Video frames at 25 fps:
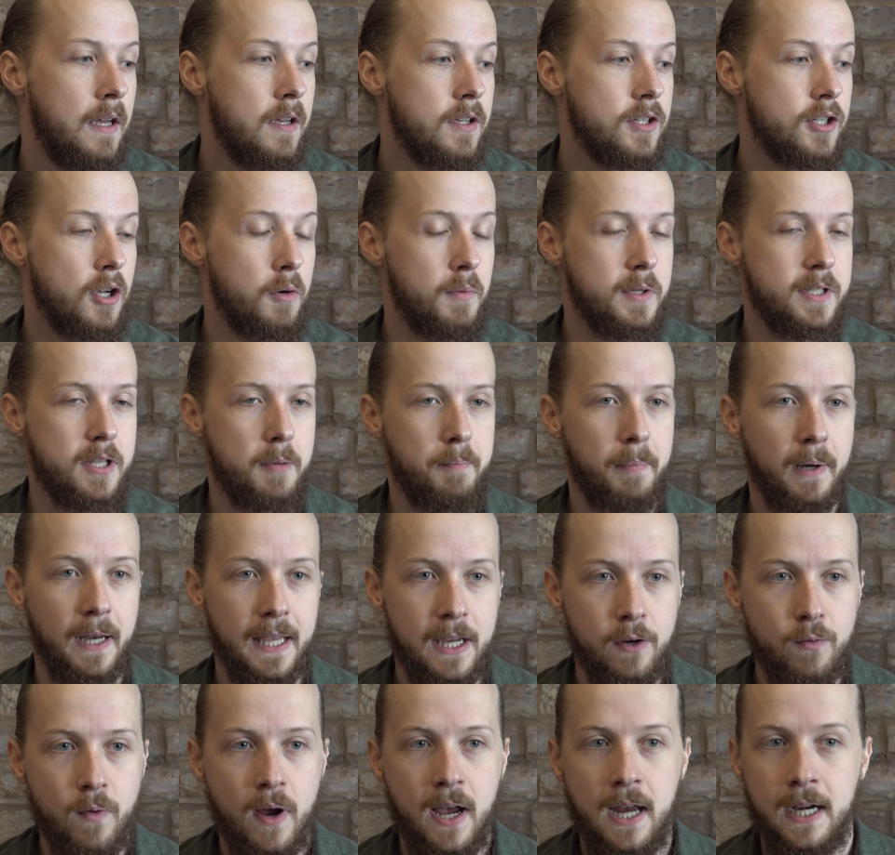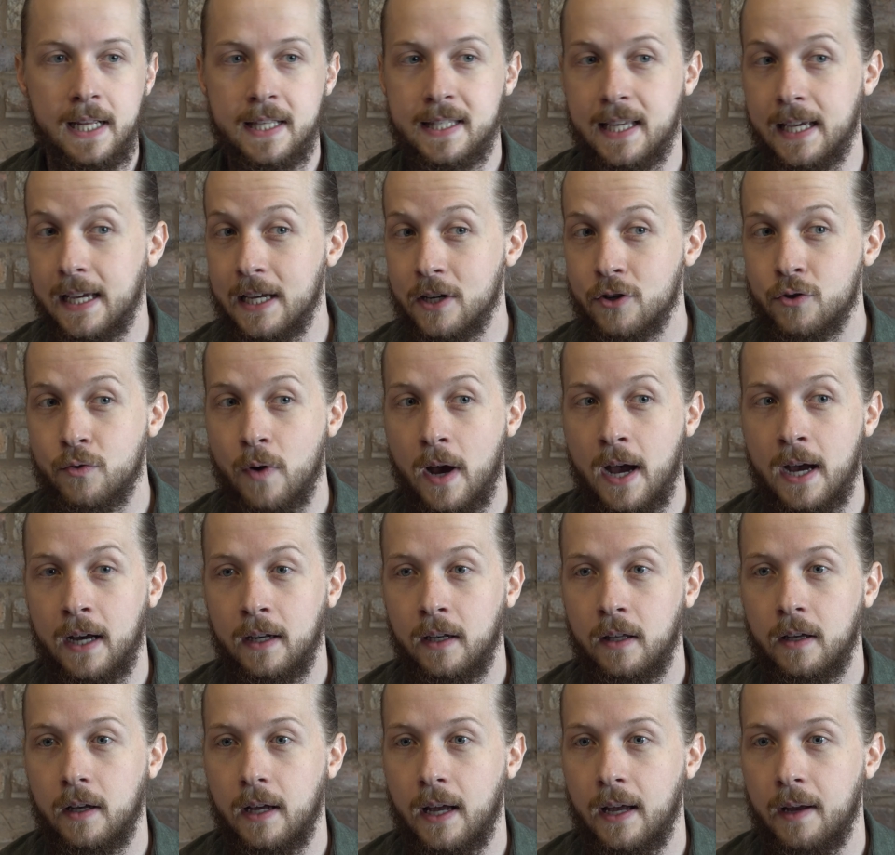So it's a plea really to
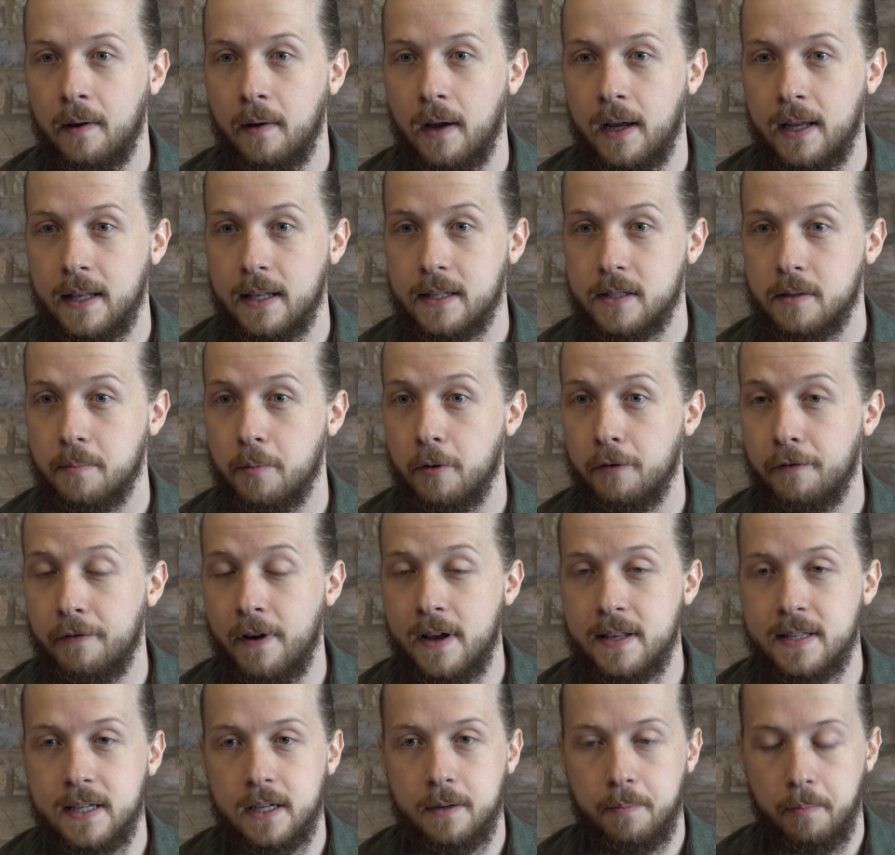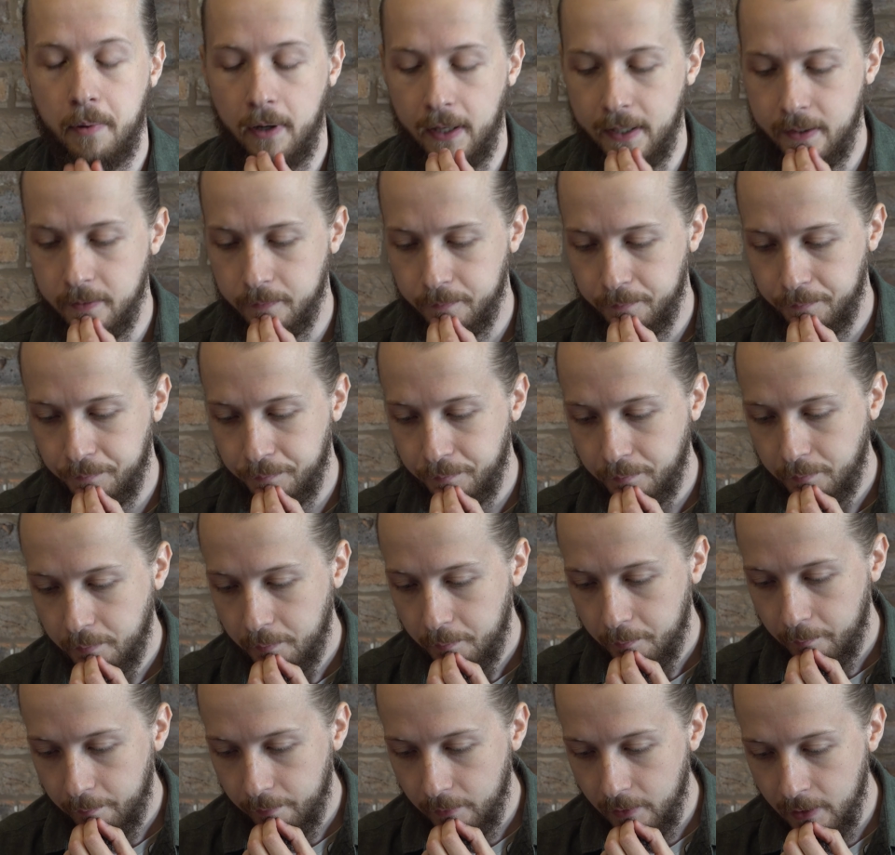Israel. It's a prophetic plea,
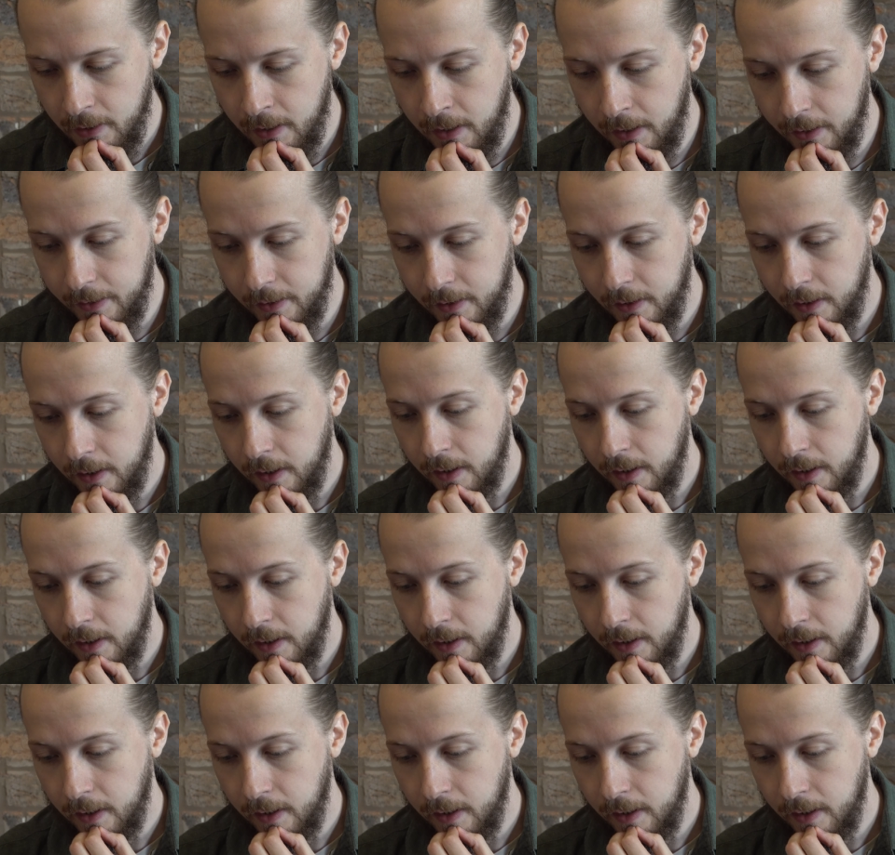and